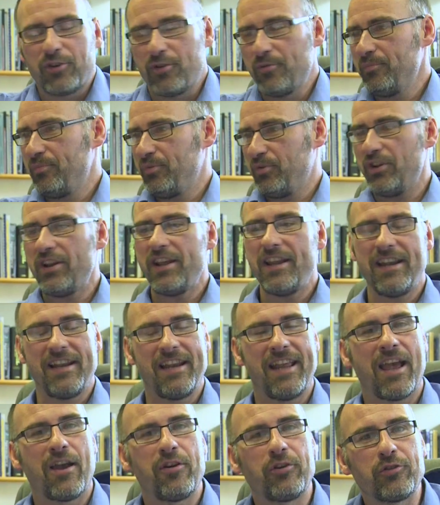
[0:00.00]

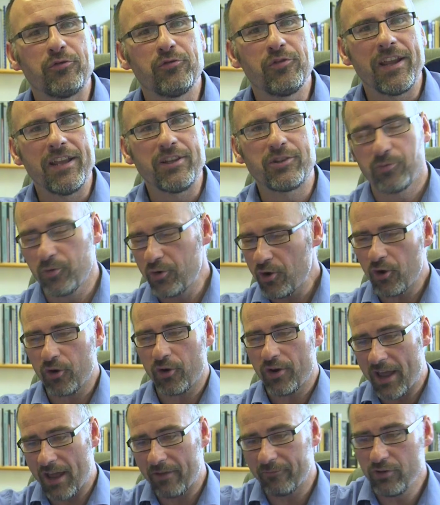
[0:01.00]
completely out of reach. We're not
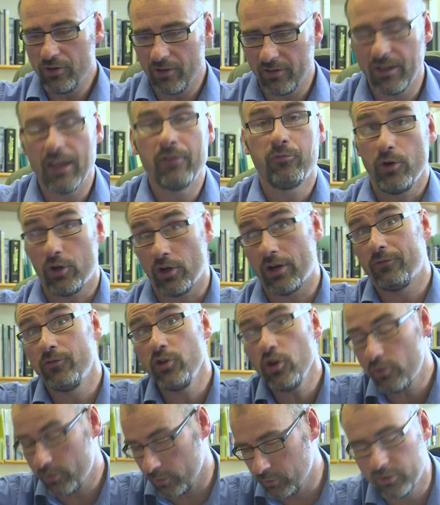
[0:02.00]
going to have if we could have
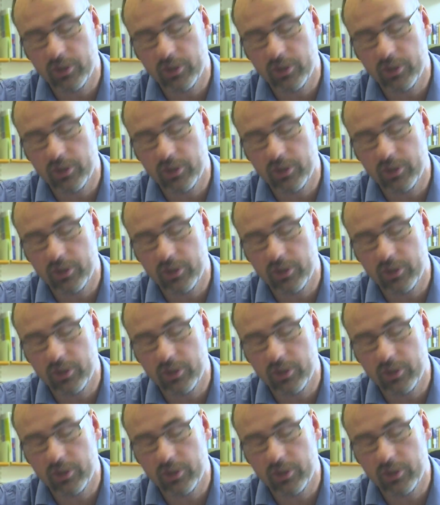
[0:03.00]
nuke.